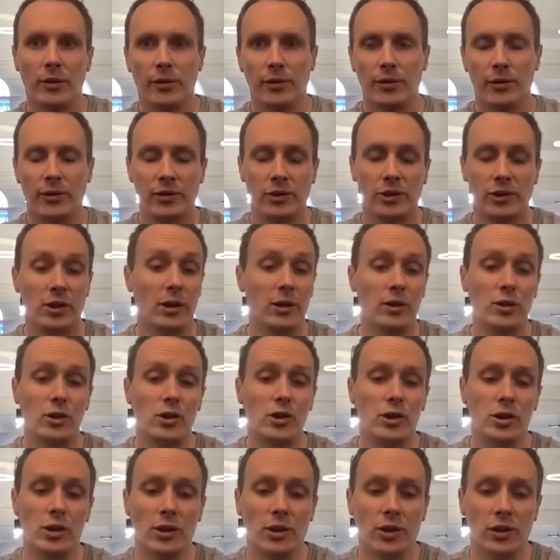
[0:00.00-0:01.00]
of
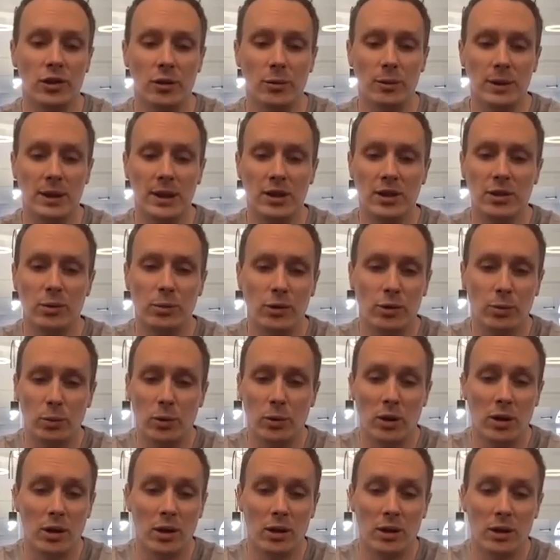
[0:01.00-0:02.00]
solutions and we need to just
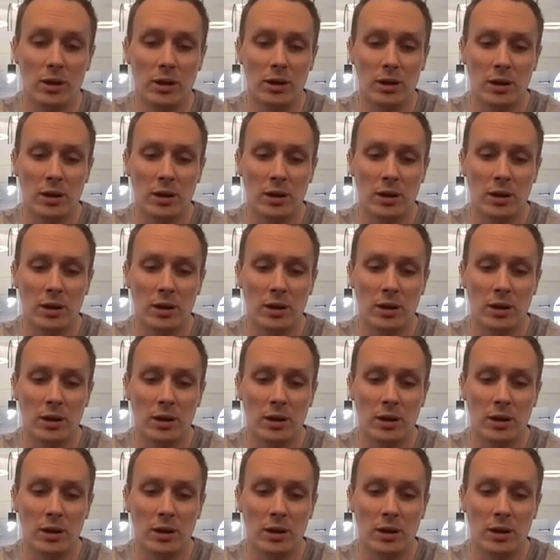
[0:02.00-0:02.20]
work,